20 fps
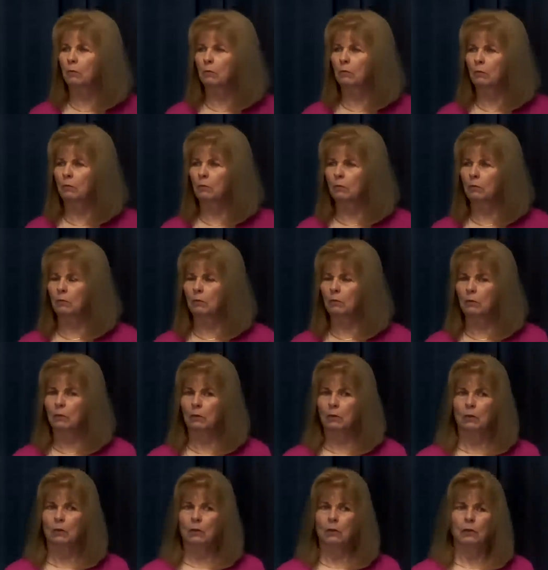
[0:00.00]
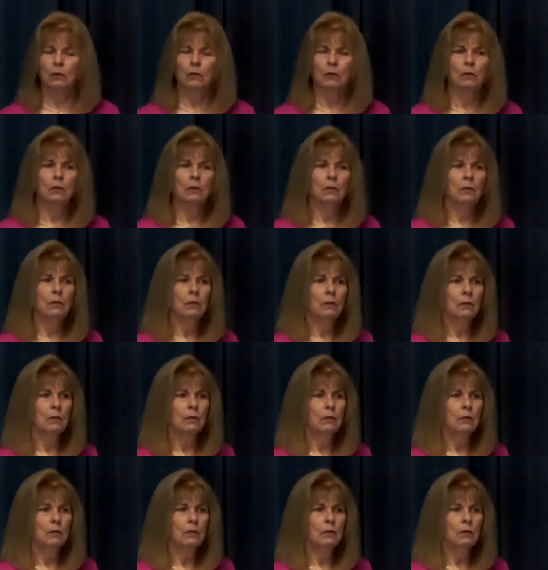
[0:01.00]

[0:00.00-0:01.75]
[no speech]